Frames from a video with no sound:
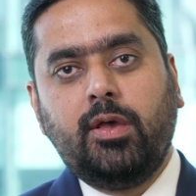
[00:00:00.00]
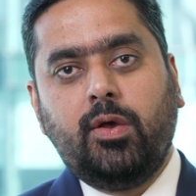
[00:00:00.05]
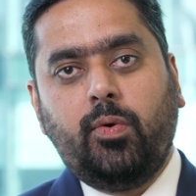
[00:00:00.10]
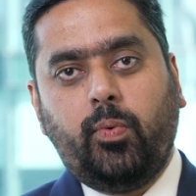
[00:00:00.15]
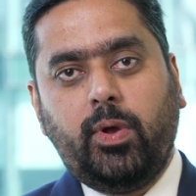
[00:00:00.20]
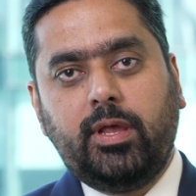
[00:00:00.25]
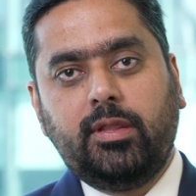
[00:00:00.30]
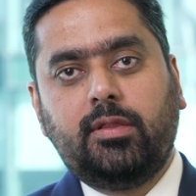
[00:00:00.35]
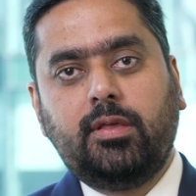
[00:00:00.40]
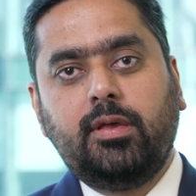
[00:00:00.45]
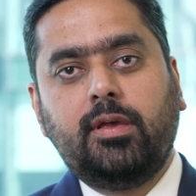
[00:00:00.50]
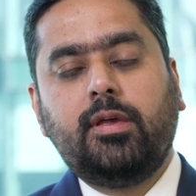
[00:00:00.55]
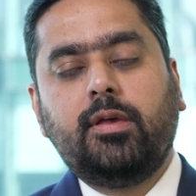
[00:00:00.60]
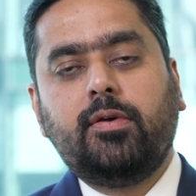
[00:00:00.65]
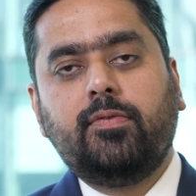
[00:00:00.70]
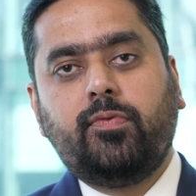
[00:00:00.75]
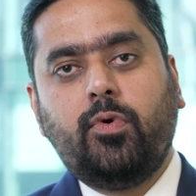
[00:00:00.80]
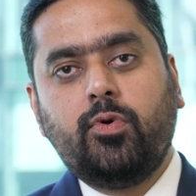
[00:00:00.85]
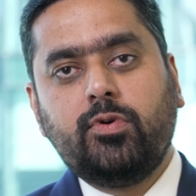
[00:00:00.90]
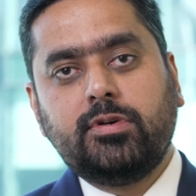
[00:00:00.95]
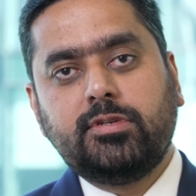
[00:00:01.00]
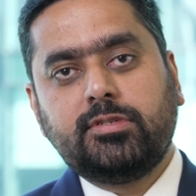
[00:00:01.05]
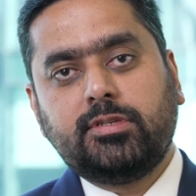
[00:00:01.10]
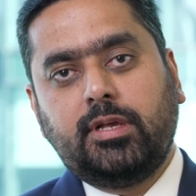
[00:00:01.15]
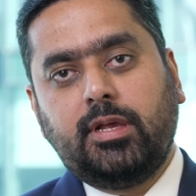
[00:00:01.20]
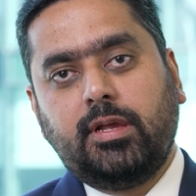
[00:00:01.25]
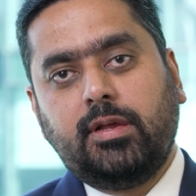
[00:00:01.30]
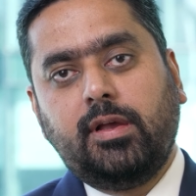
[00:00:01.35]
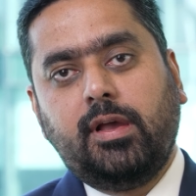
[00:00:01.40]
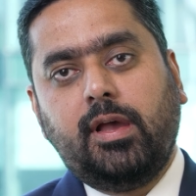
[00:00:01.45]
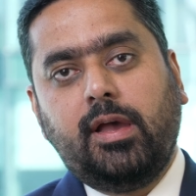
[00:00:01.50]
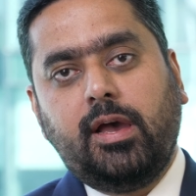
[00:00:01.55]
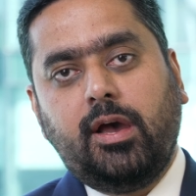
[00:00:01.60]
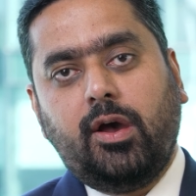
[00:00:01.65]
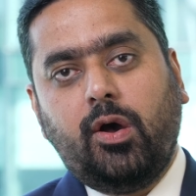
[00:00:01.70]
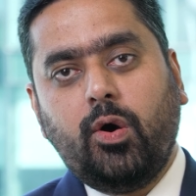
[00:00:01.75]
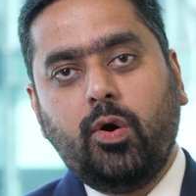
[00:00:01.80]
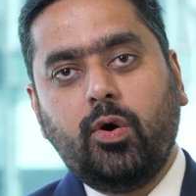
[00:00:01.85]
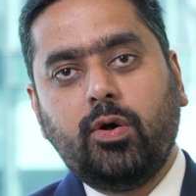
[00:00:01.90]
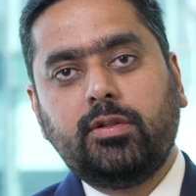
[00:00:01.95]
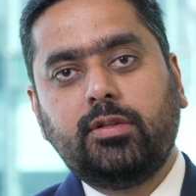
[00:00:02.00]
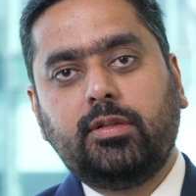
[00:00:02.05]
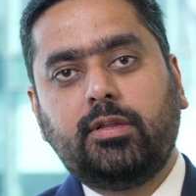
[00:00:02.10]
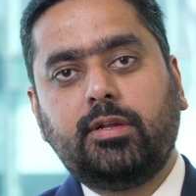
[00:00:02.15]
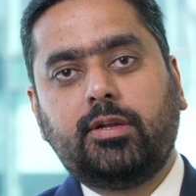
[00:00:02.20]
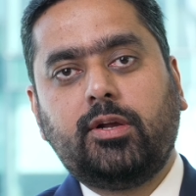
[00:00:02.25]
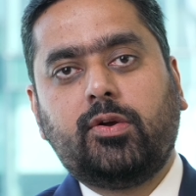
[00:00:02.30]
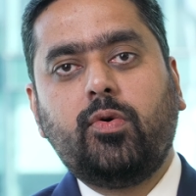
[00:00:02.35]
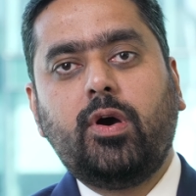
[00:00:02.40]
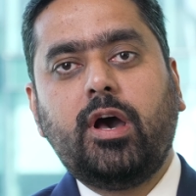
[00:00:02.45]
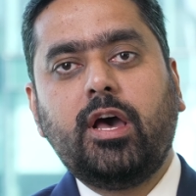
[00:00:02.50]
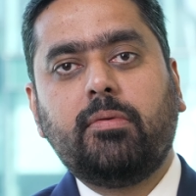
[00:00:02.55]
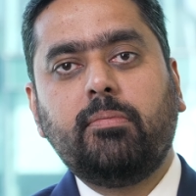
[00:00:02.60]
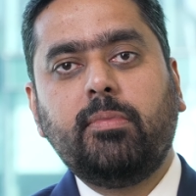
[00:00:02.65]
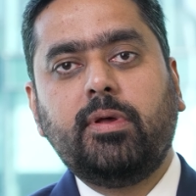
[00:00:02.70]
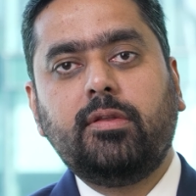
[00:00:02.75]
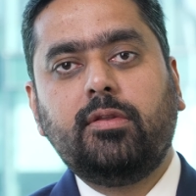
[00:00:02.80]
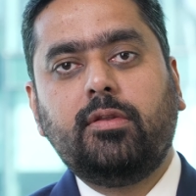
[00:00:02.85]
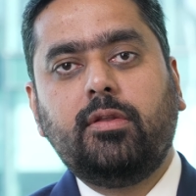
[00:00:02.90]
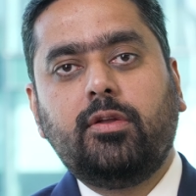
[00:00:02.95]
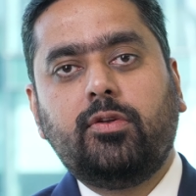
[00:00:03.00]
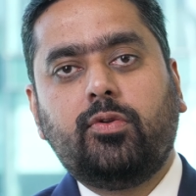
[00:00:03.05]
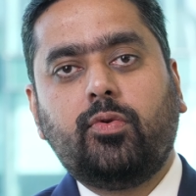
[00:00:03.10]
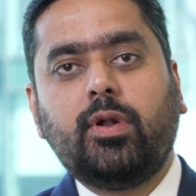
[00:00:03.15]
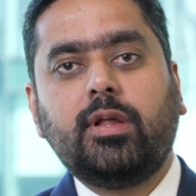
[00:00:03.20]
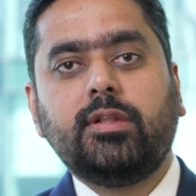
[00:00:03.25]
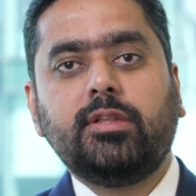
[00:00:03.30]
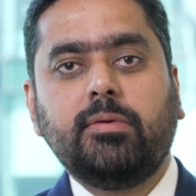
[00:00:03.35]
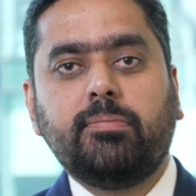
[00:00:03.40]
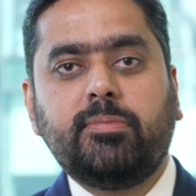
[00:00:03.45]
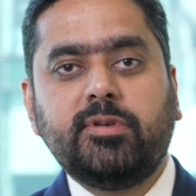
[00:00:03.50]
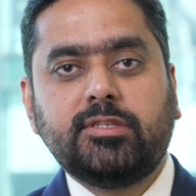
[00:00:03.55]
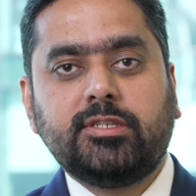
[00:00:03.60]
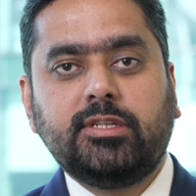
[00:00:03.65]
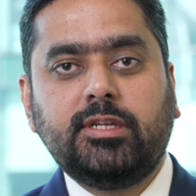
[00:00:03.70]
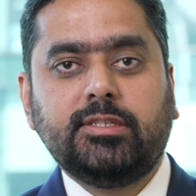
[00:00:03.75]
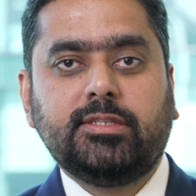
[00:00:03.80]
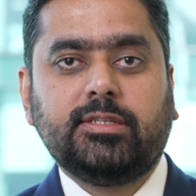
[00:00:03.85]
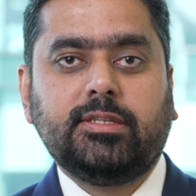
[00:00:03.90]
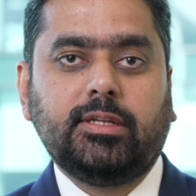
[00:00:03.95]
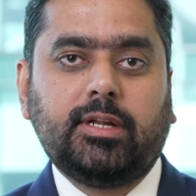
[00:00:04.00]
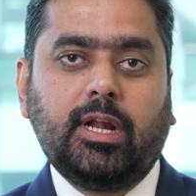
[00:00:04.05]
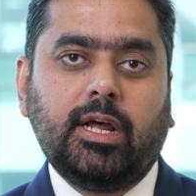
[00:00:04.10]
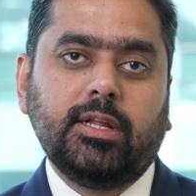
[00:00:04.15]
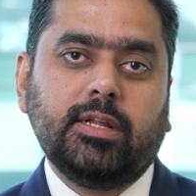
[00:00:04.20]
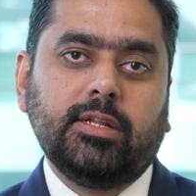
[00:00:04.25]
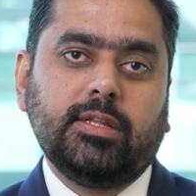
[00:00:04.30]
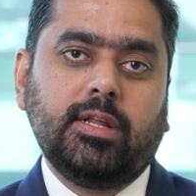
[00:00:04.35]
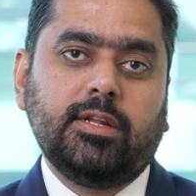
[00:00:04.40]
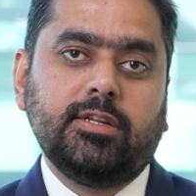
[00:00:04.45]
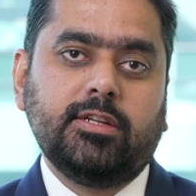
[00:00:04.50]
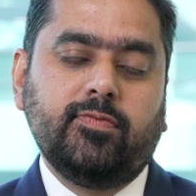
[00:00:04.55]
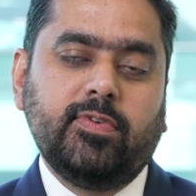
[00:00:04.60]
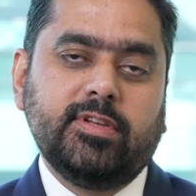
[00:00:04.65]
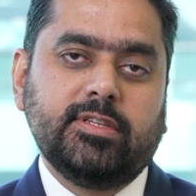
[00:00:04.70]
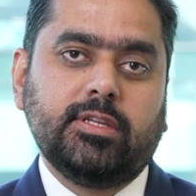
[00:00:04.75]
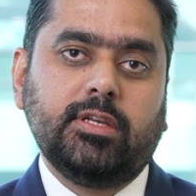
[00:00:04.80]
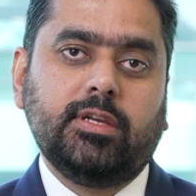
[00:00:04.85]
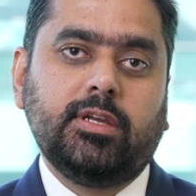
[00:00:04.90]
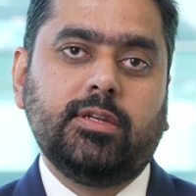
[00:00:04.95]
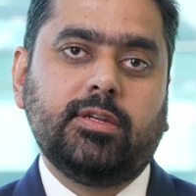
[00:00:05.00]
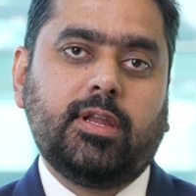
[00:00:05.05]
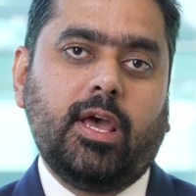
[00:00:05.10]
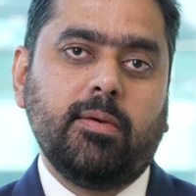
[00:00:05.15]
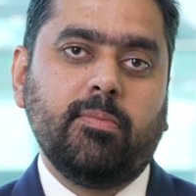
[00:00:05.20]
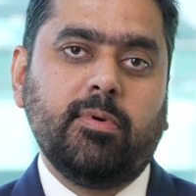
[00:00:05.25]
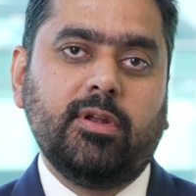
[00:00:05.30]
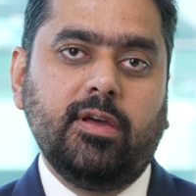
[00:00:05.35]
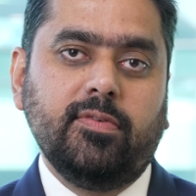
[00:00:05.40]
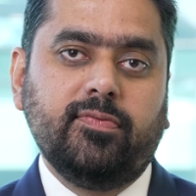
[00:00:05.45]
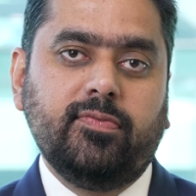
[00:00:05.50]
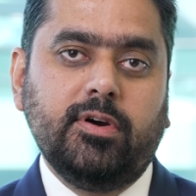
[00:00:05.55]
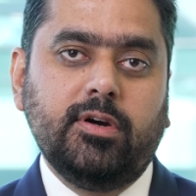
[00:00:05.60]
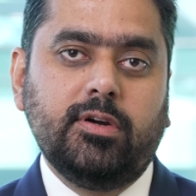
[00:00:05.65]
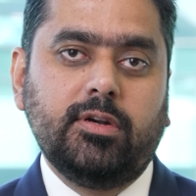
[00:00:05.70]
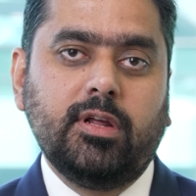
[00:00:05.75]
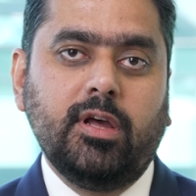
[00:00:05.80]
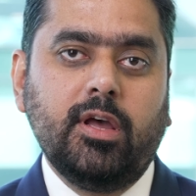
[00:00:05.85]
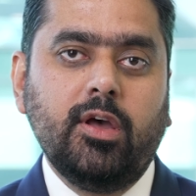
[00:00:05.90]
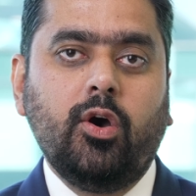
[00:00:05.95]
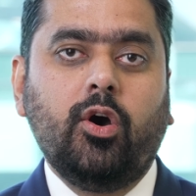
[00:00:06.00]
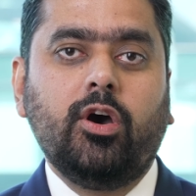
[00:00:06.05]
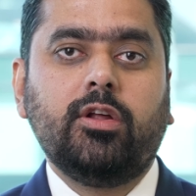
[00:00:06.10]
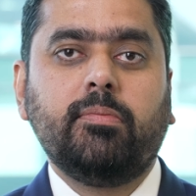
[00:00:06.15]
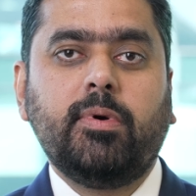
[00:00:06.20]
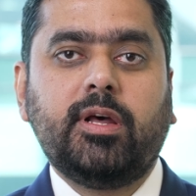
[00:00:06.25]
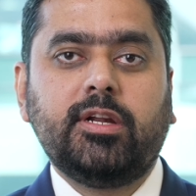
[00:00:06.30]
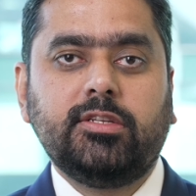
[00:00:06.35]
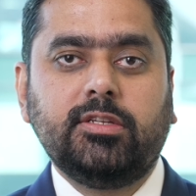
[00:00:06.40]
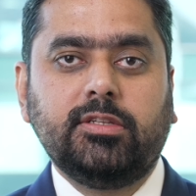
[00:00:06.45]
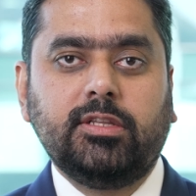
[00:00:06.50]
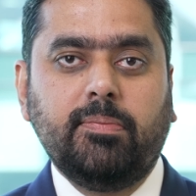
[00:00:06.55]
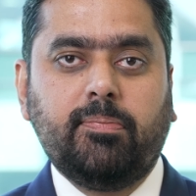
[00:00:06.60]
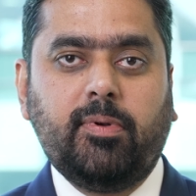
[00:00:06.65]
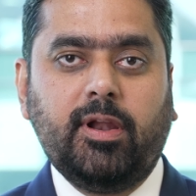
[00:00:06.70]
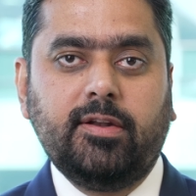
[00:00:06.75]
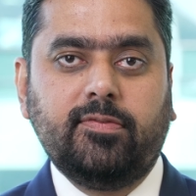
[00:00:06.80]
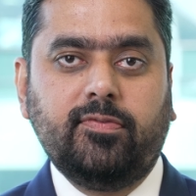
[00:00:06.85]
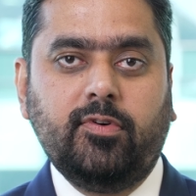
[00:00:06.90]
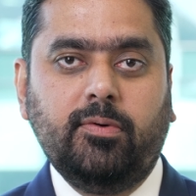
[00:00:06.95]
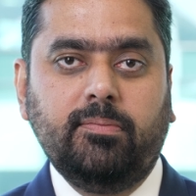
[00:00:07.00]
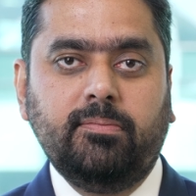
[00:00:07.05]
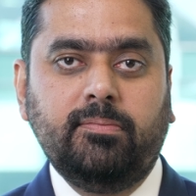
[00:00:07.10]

with focusing on the requirement to run the business rather than investing in time and effort on managing the platform.